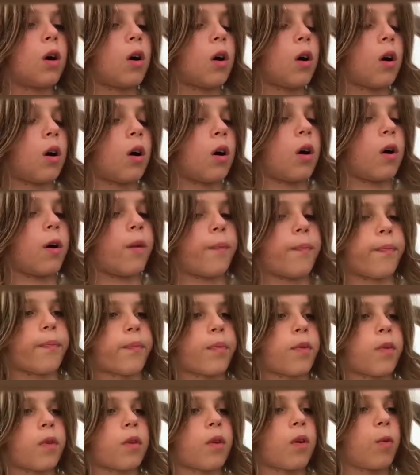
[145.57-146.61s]
Um,
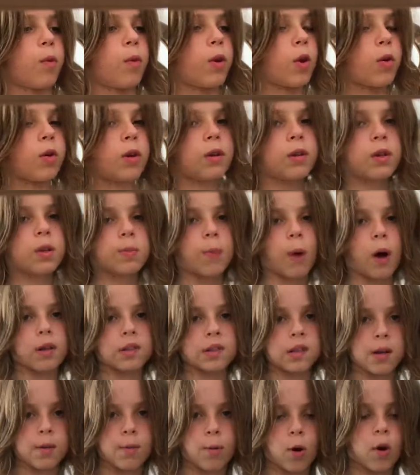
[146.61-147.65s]
we don't need this
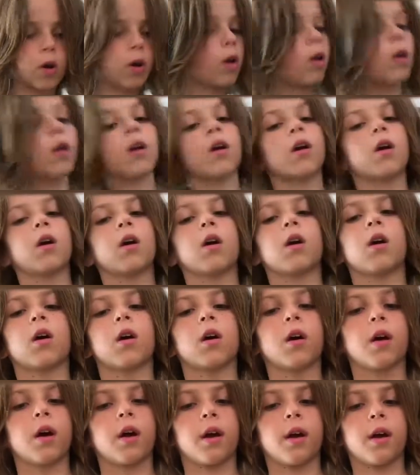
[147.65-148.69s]
box anymore.
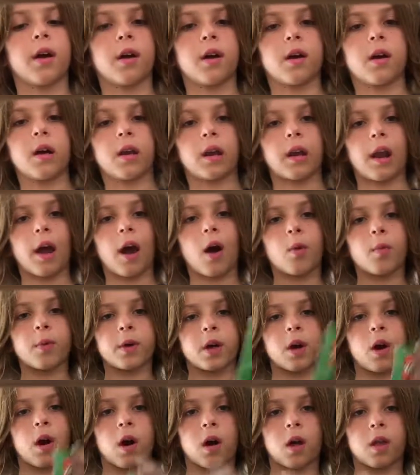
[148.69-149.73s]
And now we
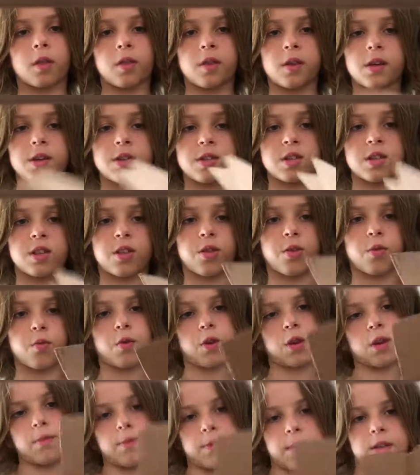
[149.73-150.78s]
got these
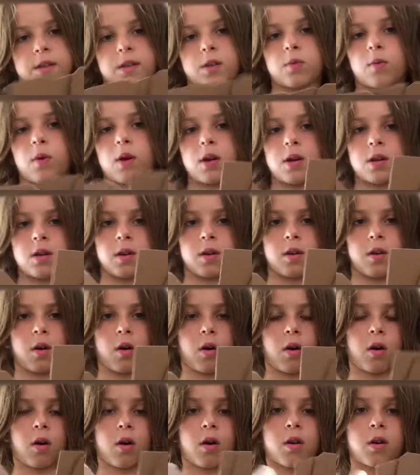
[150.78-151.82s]
three pieces right here.
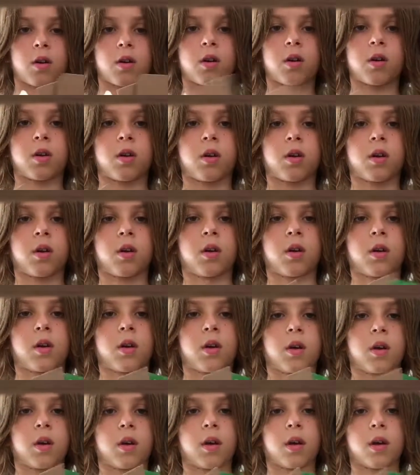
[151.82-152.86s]

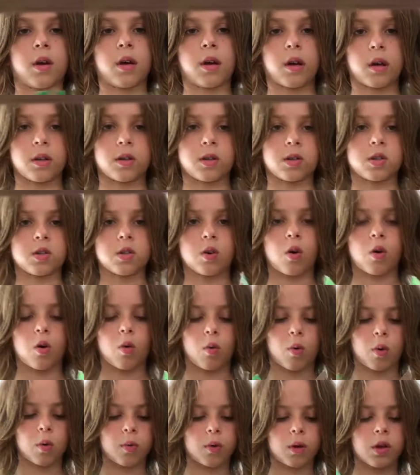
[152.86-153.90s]
And so
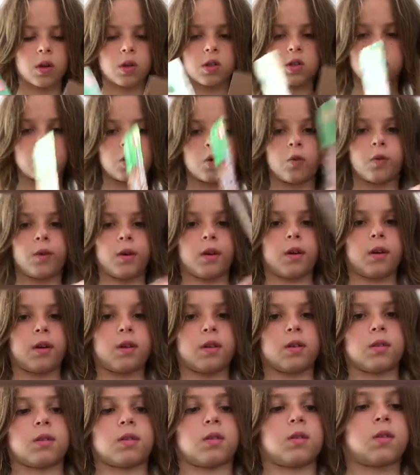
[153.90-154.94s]
what we're gonna do
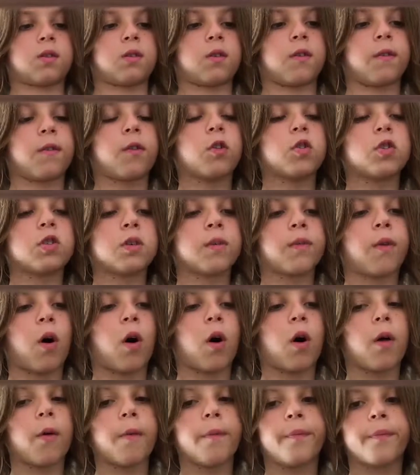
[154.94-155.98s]
is, first of
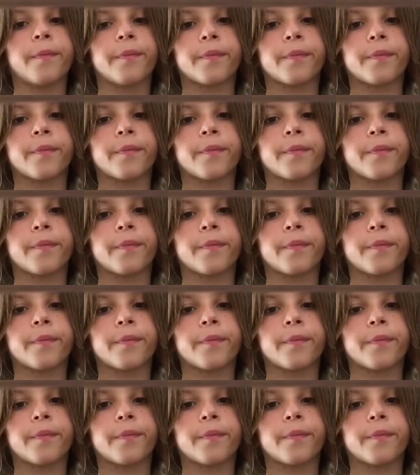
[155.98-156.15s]
all,